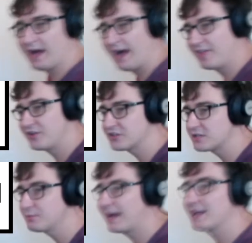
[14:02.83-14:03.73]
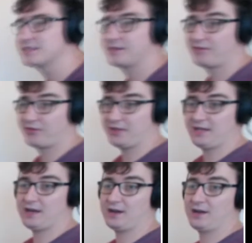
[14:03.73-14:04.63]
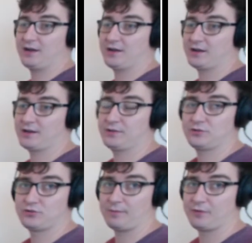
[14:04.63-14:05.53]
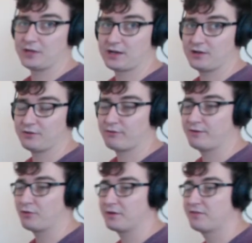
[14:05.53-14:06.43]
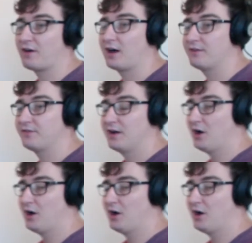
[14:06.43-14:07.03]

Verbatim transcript: And then just as had for the uh, drum fill that occurred at three forty-five,